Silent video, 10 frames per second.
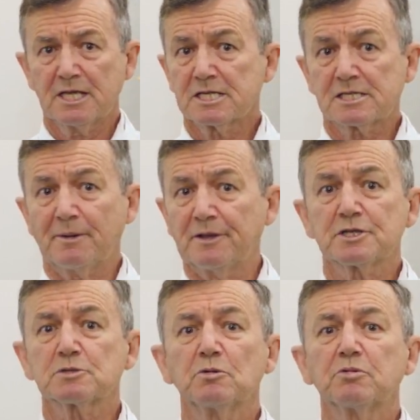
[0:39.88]
Some
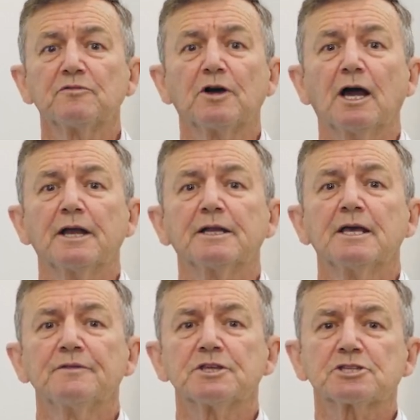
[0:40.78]
others will provide
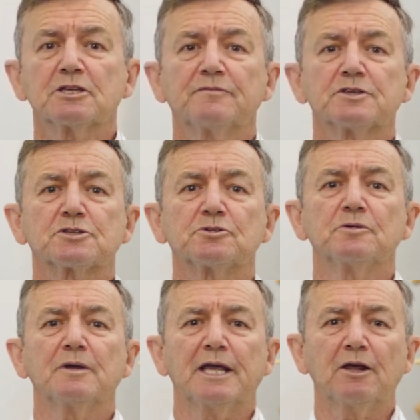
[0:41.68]
this service
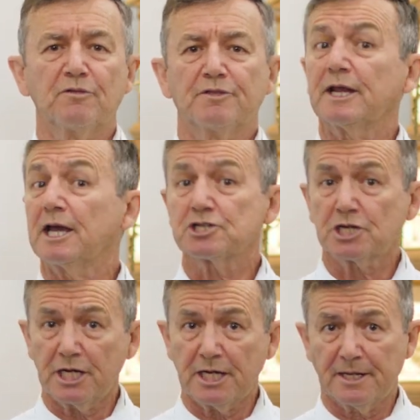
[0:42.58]
through health and aged
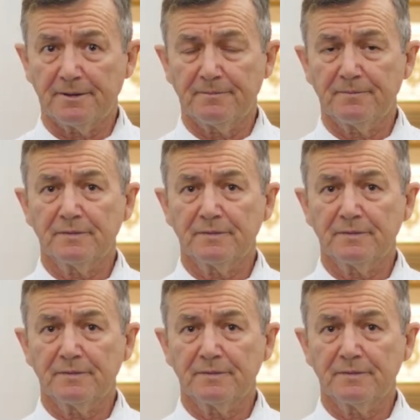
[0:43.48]
care,